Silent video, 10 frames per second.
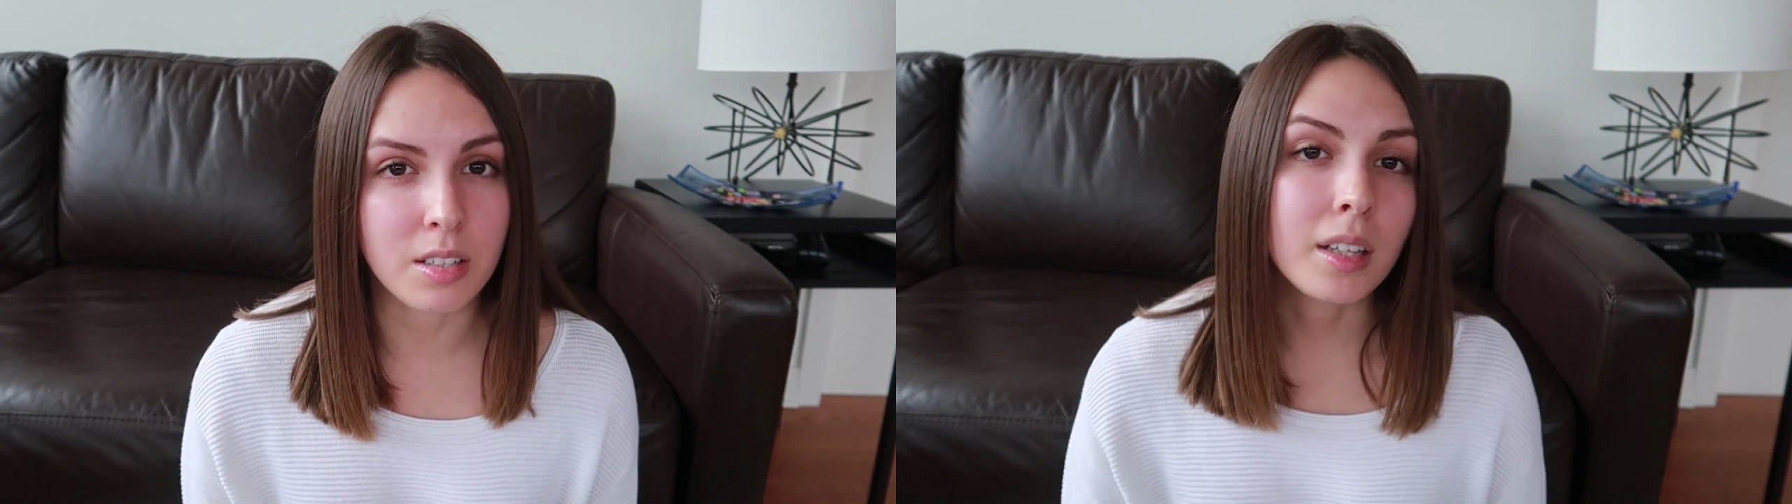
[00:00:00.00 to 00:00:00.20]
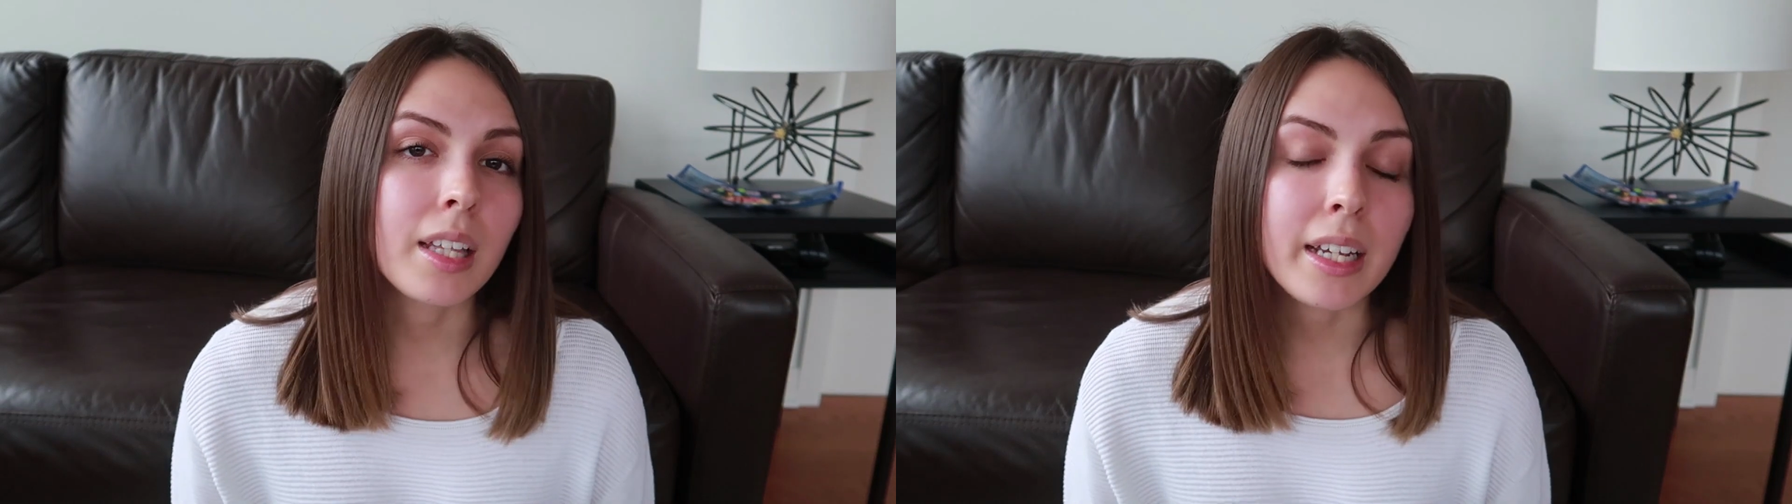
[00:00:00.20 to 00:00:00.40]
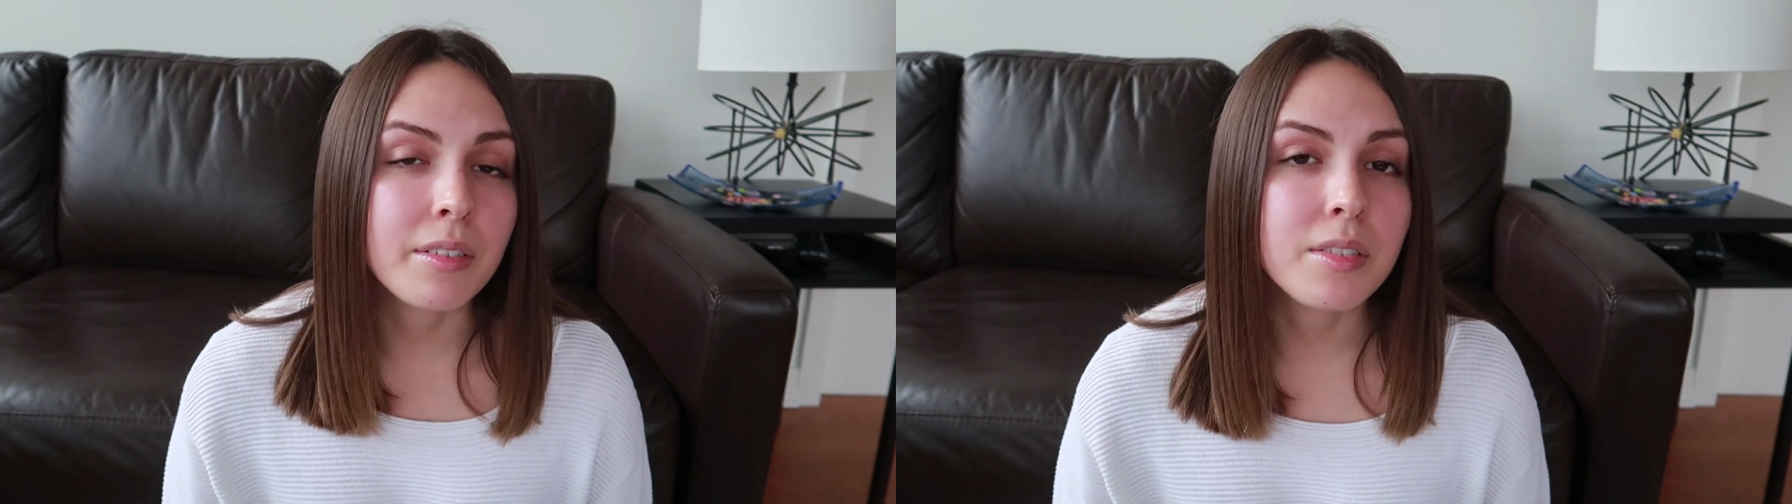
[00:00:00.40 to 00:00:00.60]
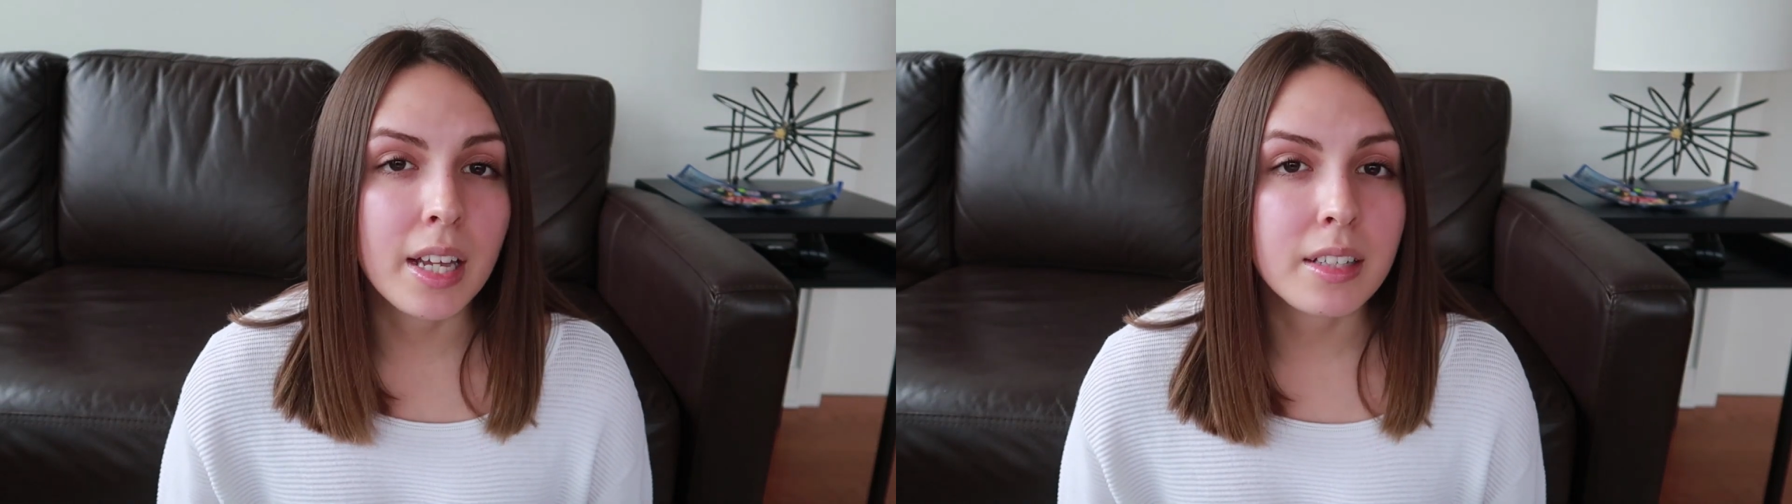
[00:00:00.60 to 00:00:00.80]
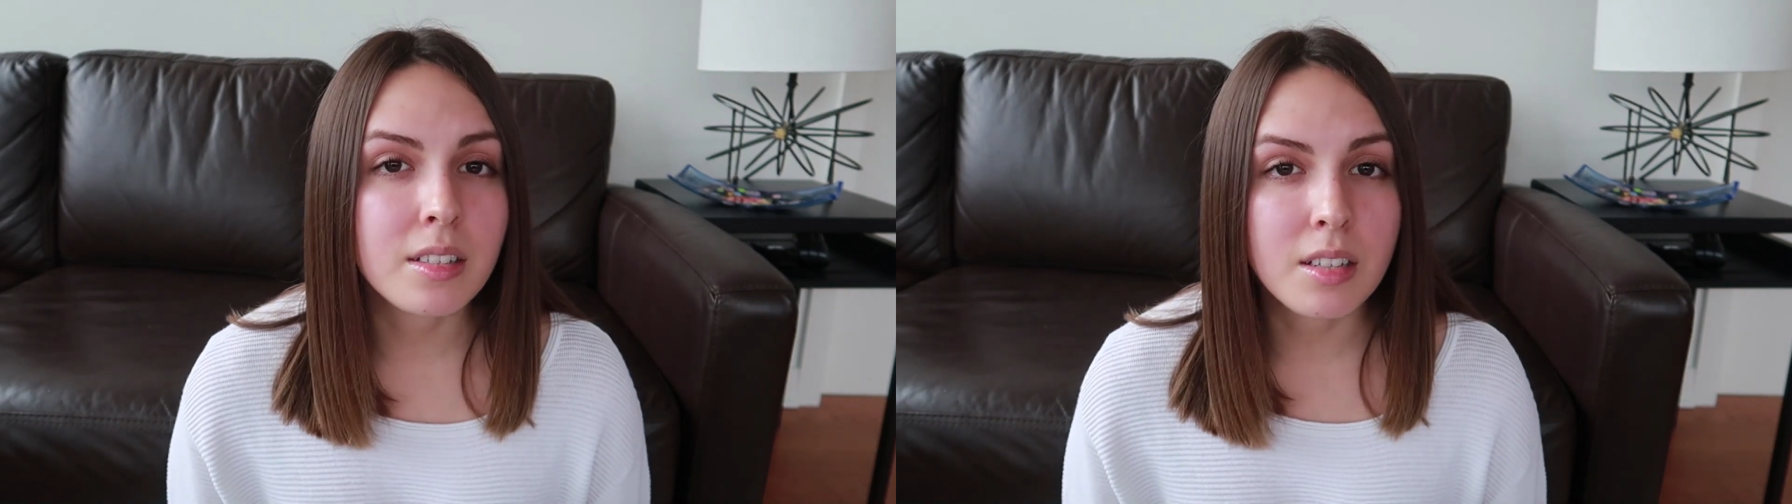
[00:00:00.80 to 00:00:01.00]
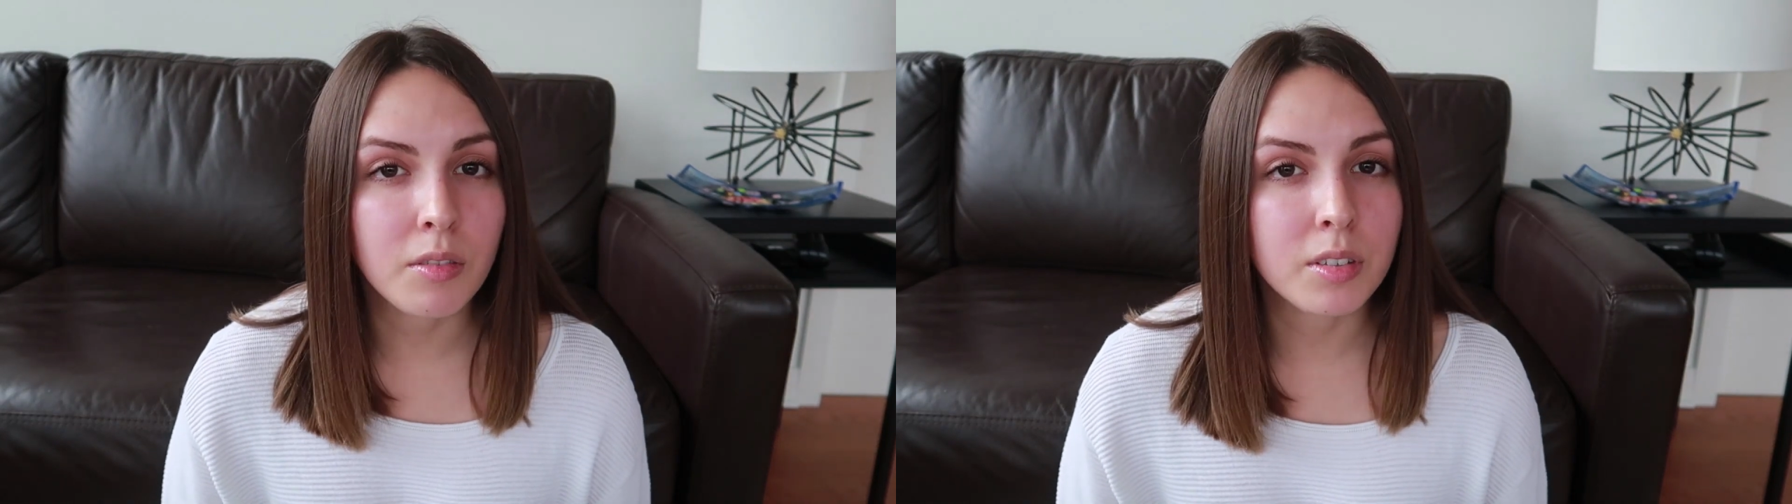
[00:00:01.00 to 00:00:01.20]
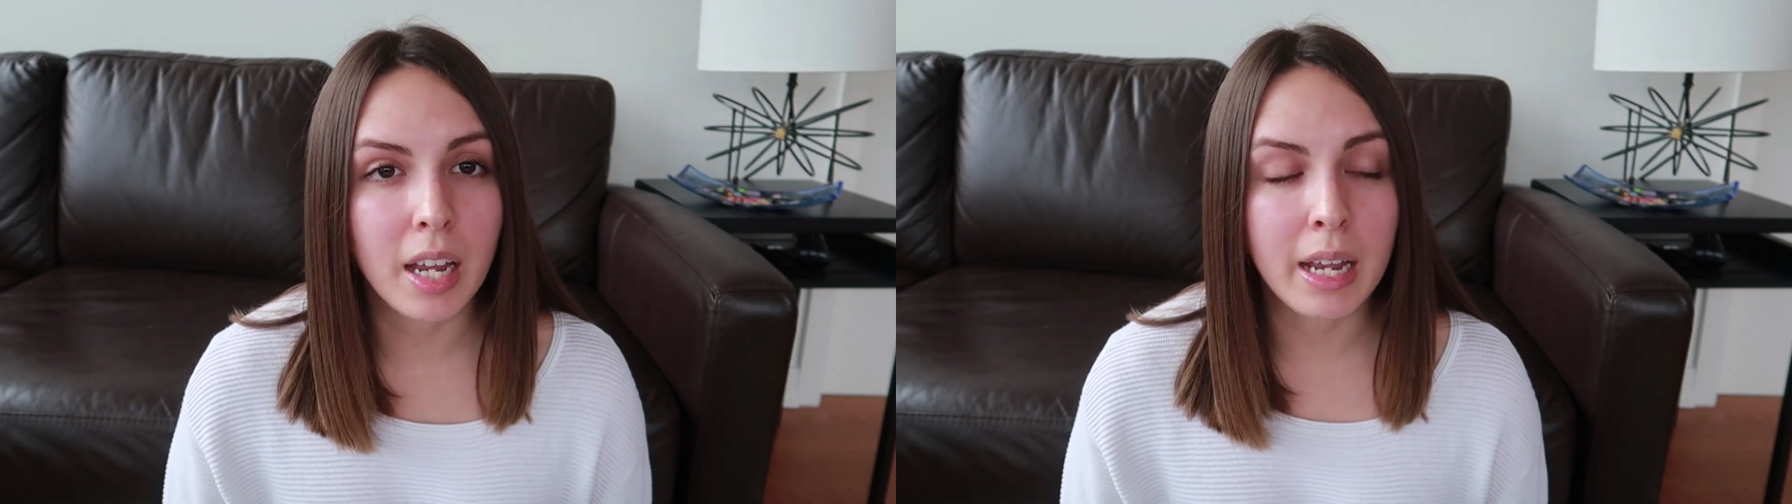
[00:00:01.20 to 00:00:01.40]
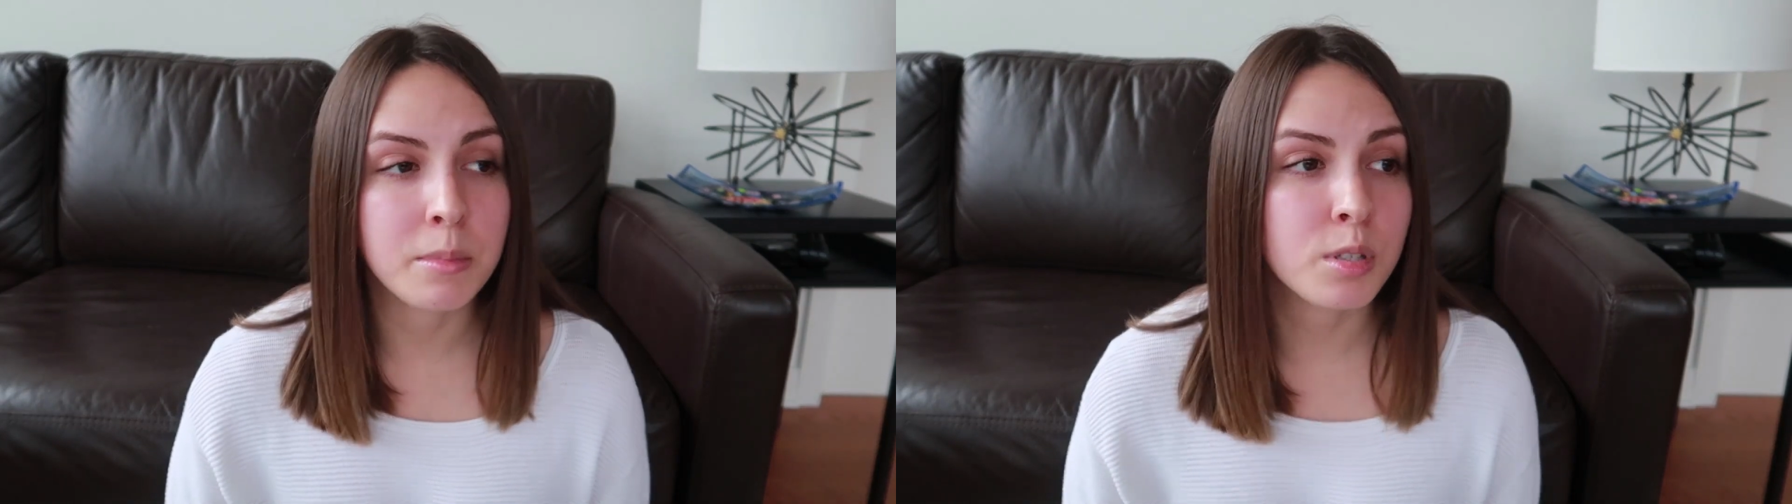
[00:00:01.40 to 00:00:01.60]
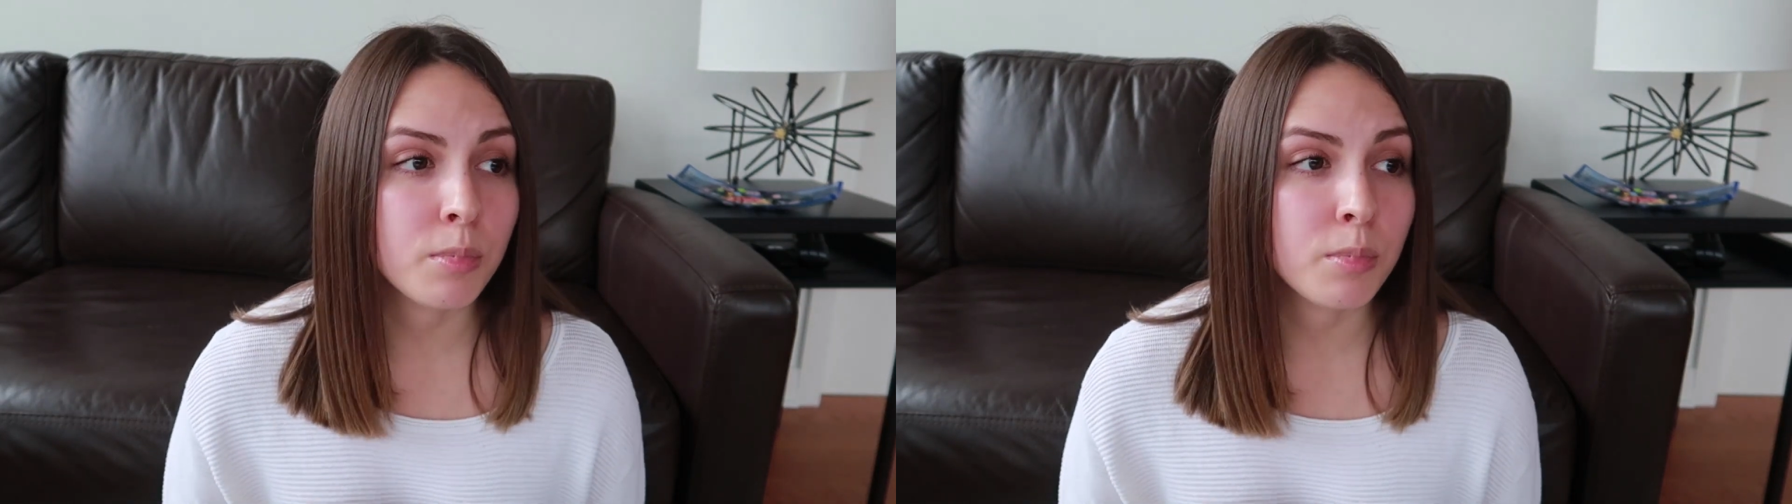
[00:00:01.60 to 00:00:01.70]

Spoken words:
But like I've said several times,